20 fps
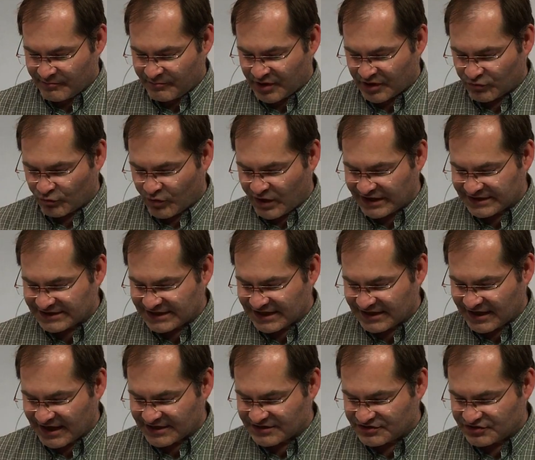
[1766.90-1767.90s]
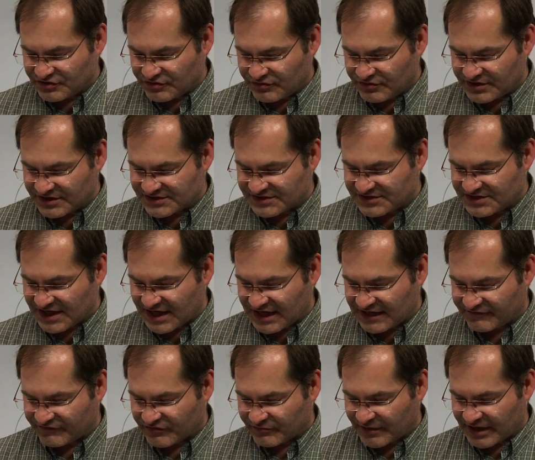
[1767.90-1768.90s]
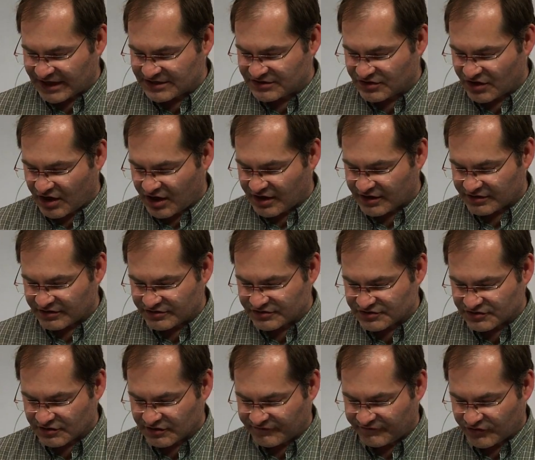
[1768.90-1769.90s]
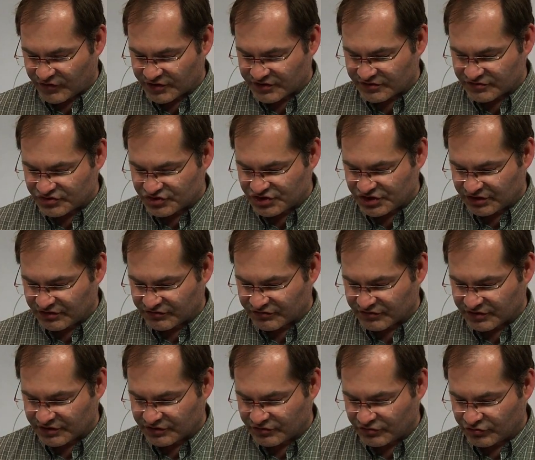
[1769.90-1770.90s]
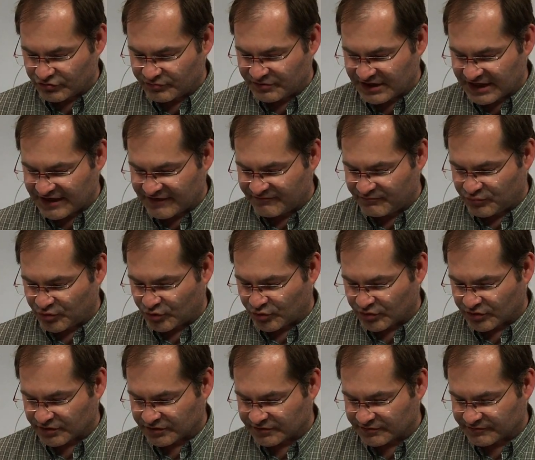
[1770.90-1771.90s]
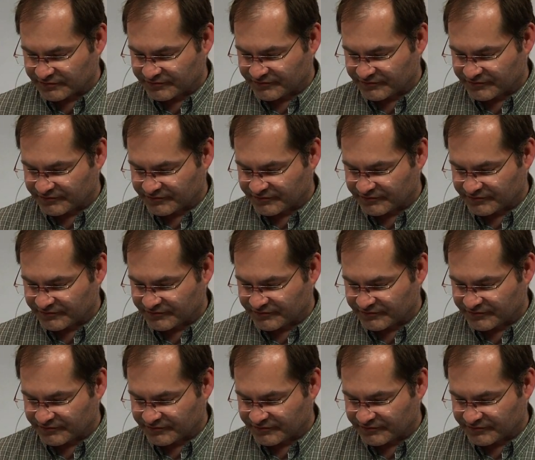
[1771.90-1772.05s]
But what can I do this day for my daughters or for their children whom they have borne?